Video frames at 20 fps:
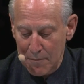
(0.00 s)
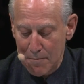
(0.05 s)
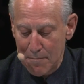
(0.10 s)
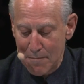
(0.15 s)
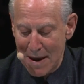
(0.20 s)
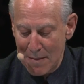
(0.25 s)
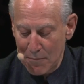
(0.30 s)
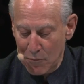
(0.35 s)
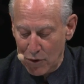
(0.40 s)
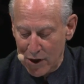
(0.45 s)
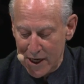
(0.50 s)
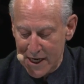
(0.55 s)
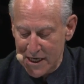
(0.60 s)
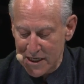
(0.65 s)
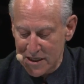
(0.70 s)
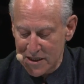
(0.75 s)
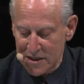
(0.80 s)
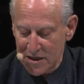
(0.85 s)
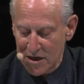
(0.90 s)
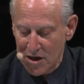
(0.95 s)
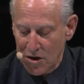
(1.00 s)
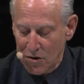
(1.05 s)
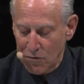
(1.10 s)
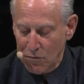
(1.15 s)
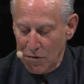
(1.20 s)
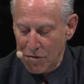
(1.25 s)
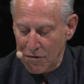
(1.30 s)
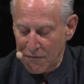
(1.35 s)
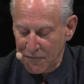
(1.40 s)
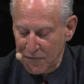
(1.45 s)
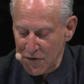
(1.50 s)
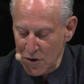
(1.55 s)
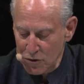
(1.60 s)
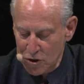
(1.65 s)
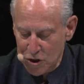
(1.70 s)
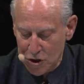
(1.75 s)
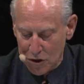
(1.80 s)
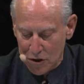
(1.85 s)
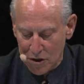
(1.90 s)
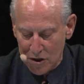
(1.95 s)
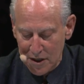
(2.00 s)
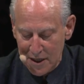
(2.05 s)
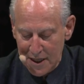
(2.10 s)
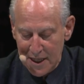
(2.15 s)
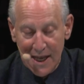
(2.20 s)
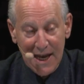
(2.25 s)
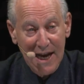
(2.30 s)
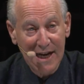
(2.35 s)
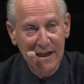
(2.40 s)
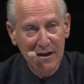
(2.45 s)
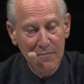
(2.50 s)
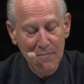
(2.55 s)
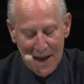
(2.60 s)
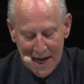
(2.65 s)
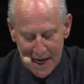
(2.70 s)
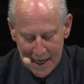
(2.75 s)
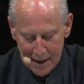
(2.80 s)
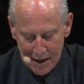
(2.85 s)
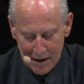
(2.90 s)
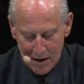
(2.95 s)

memories with the future and to make